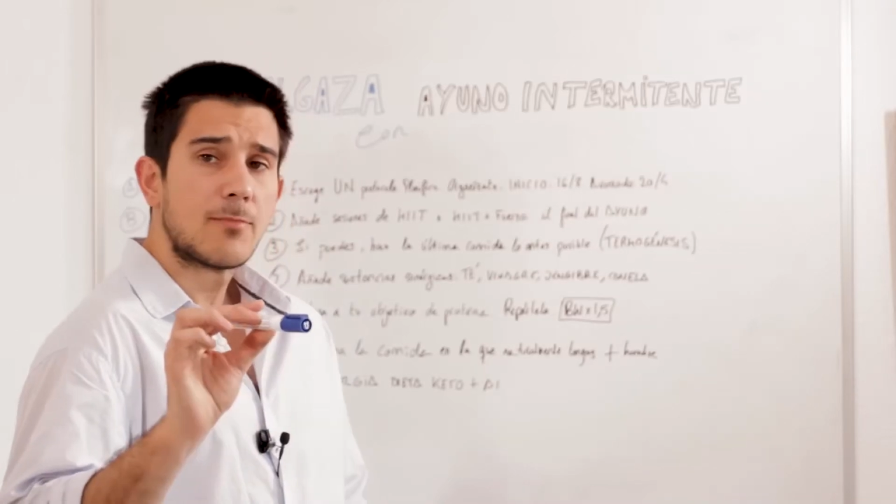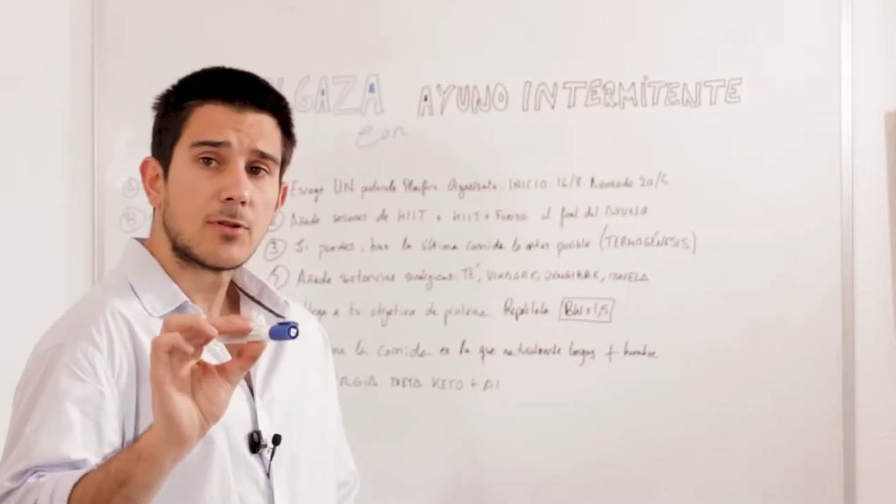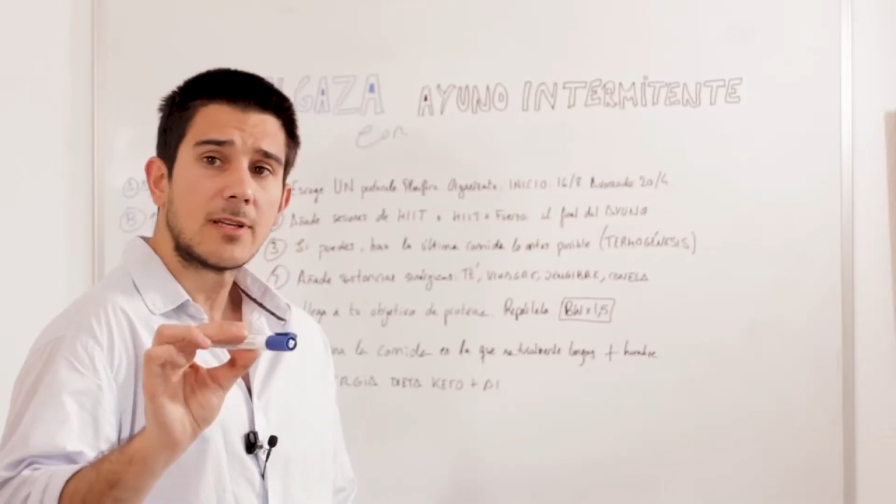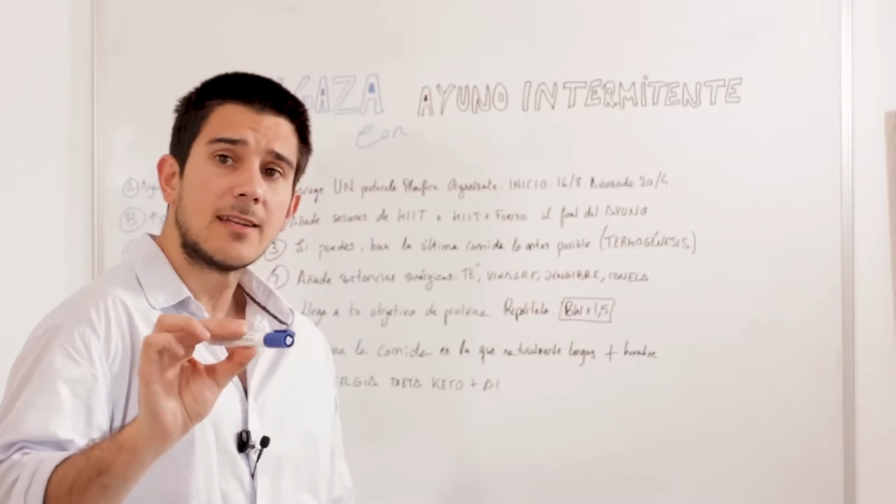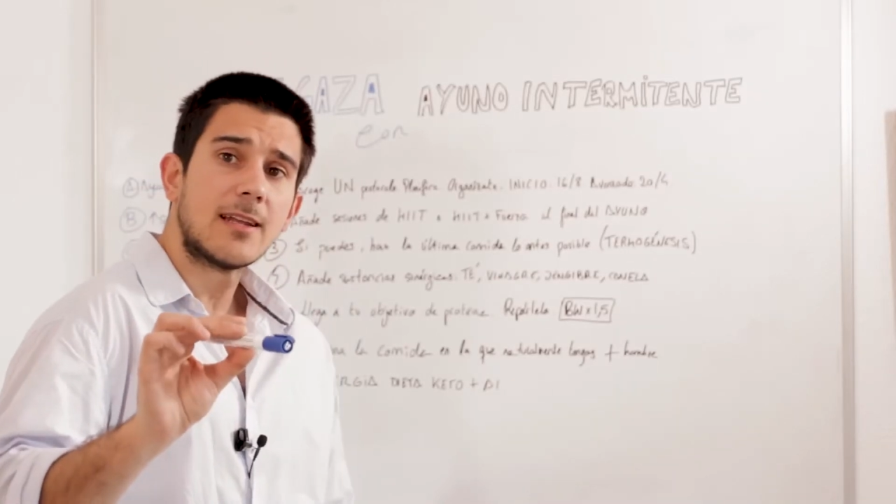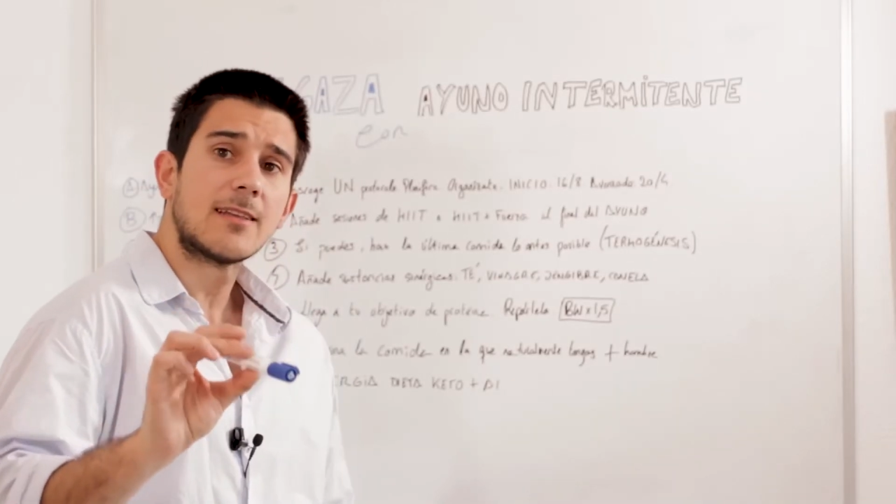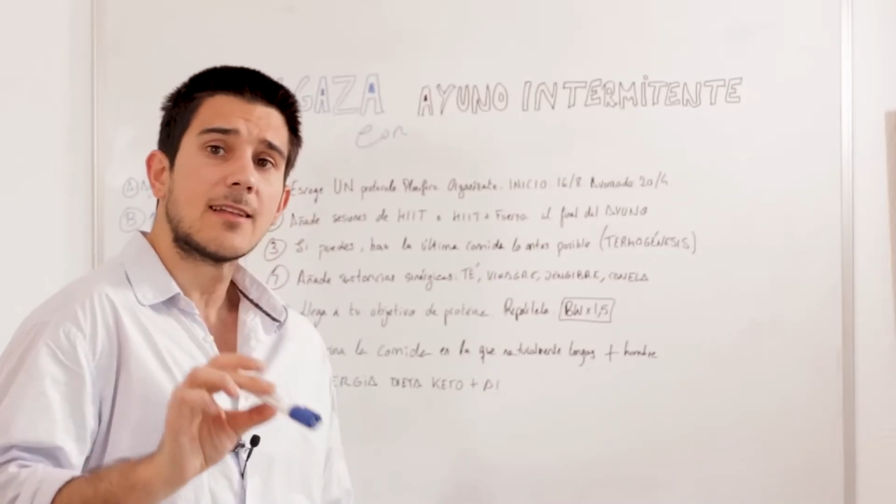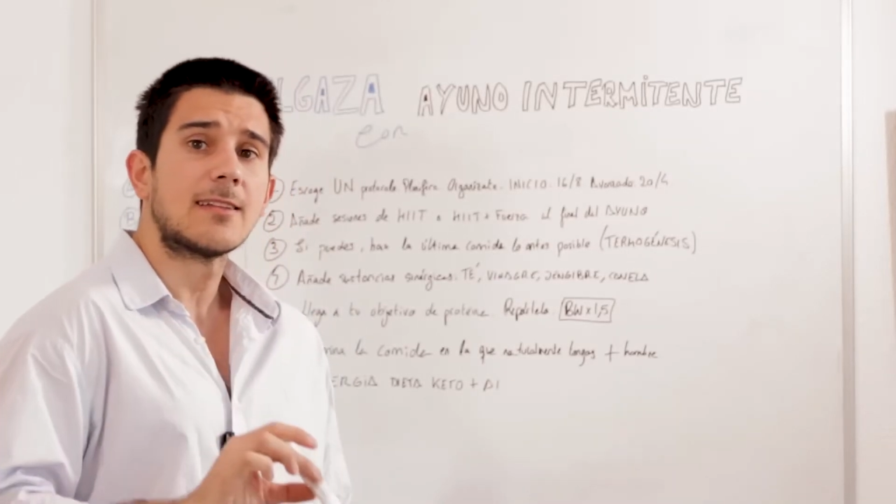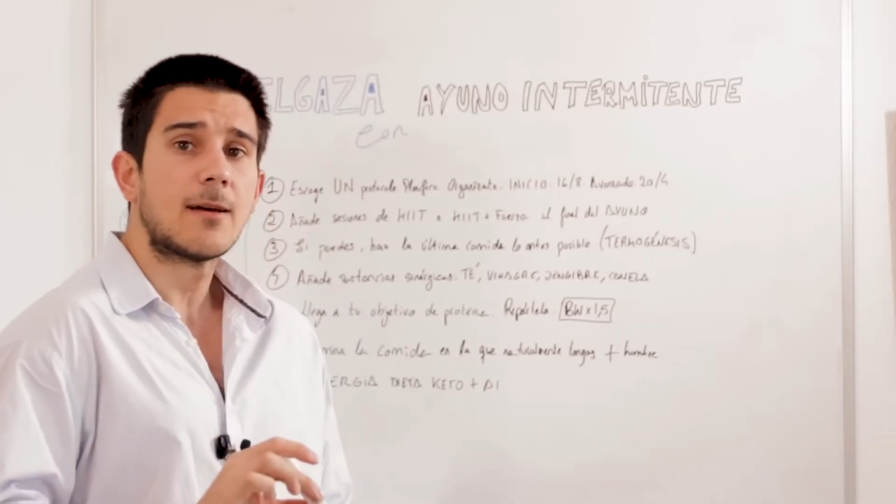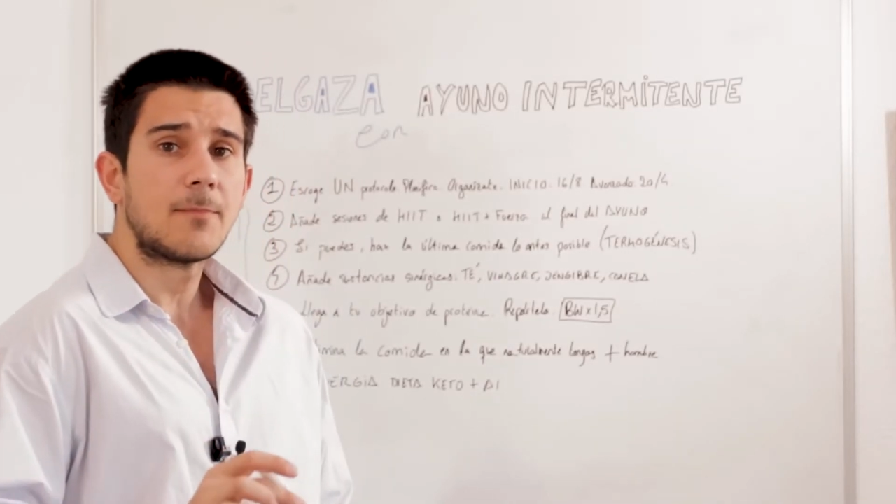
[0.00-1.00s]
It will
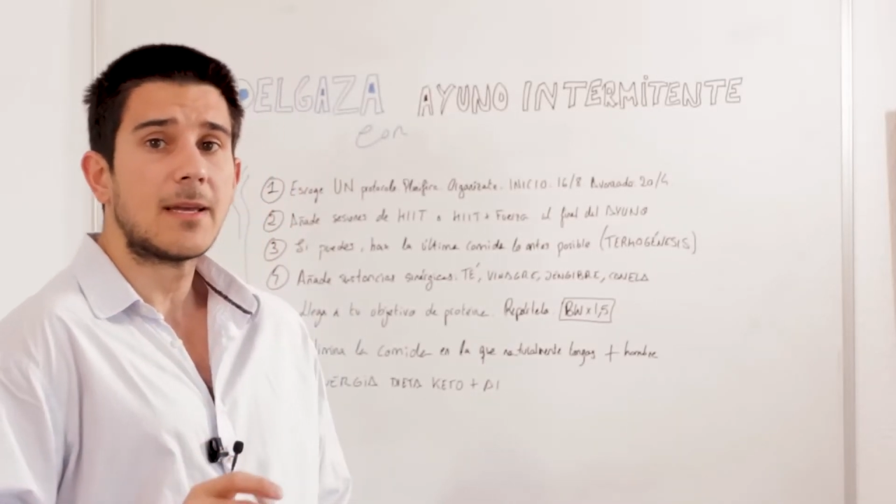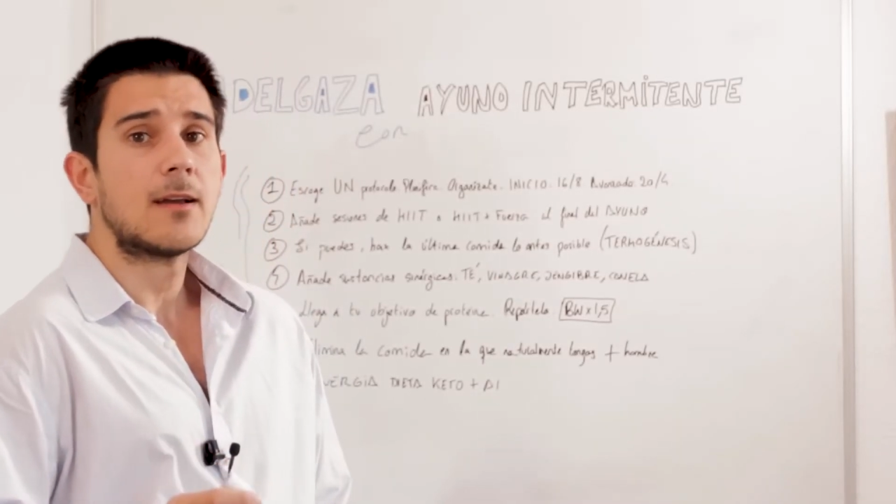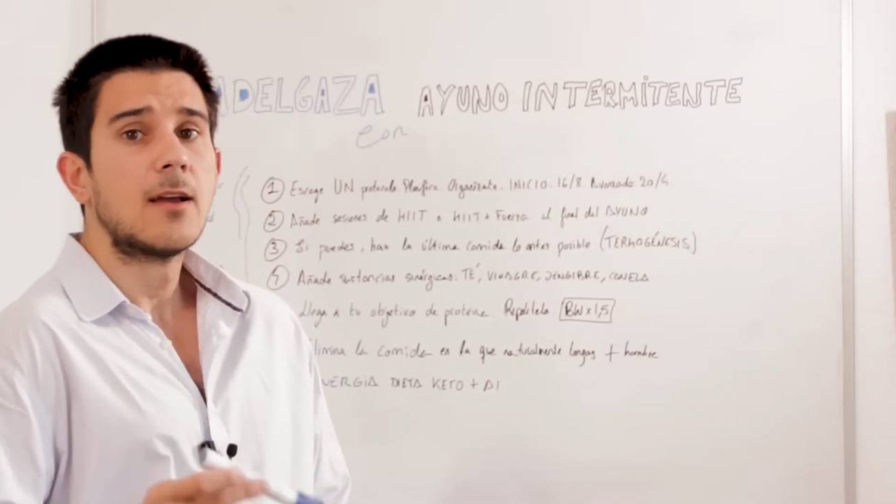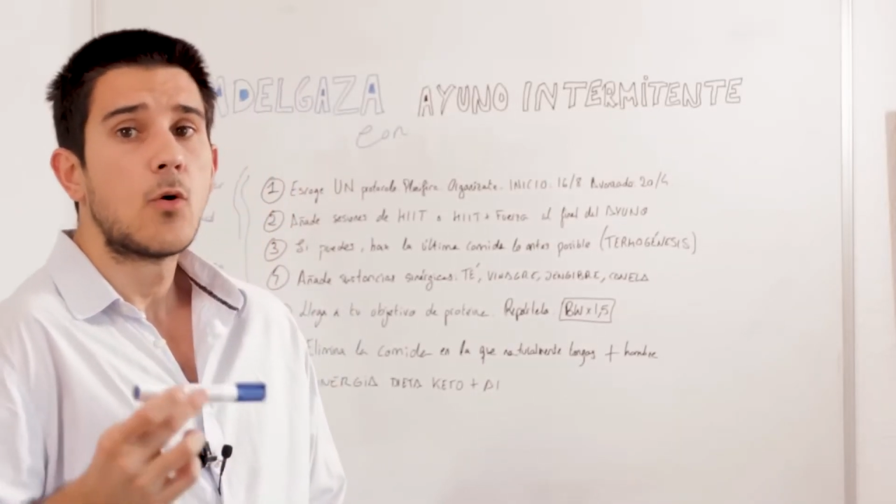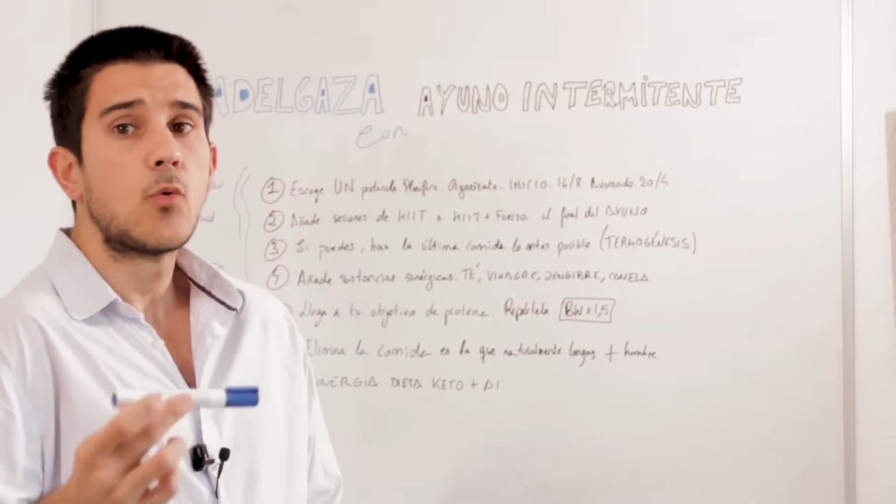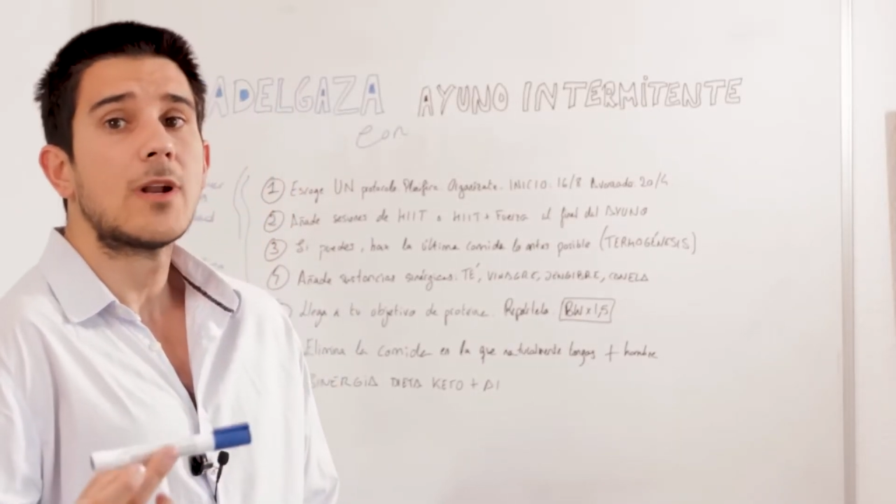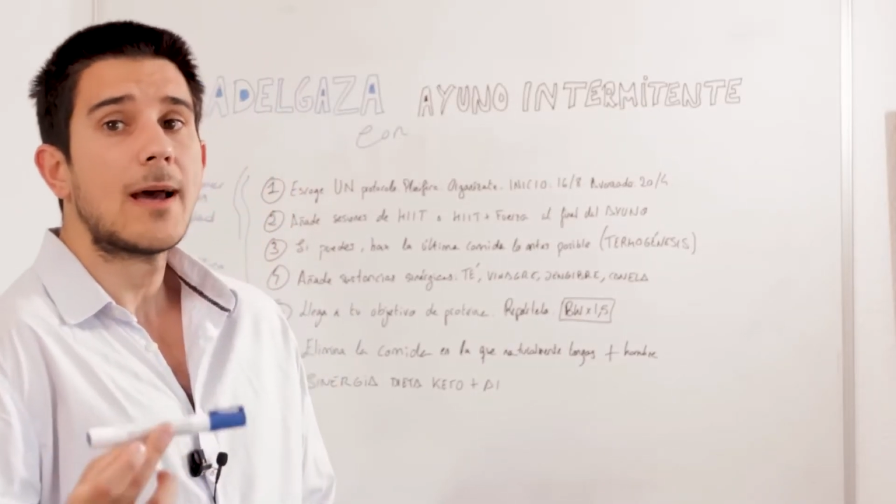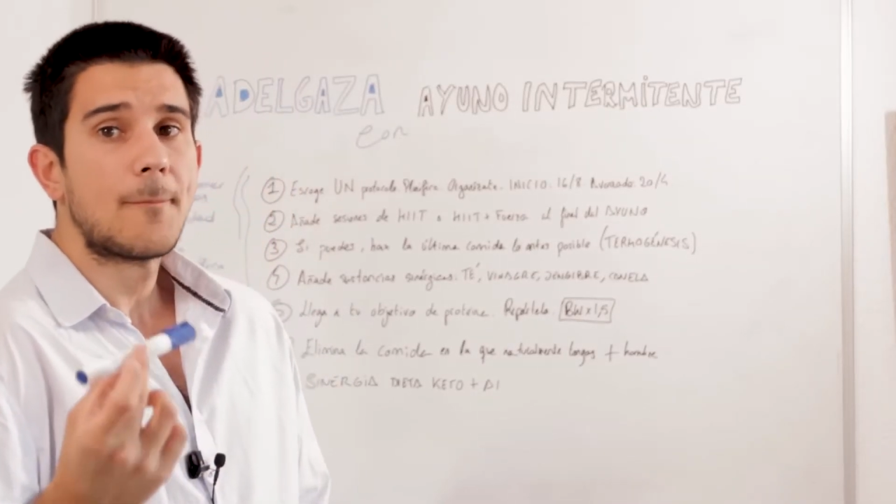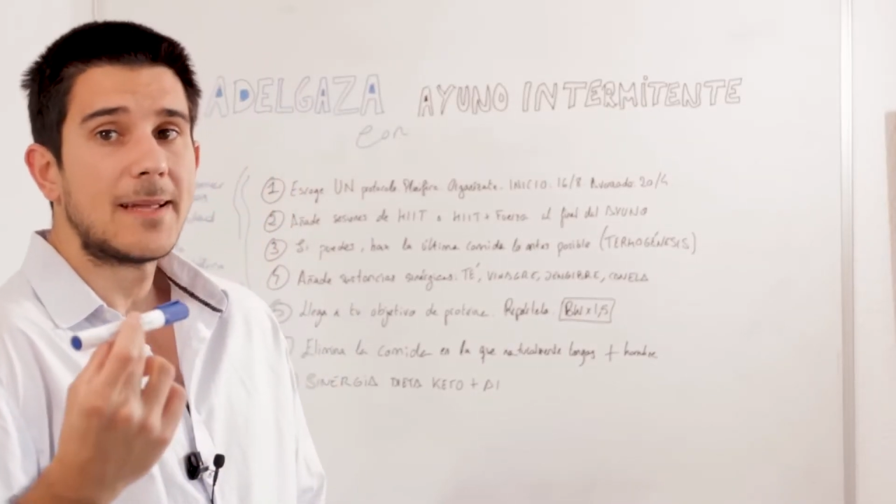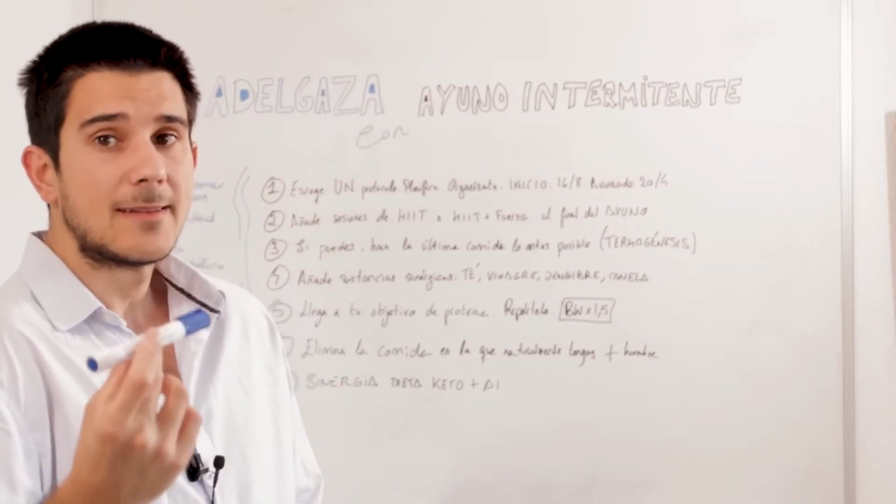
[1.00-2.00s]
also give you a very clear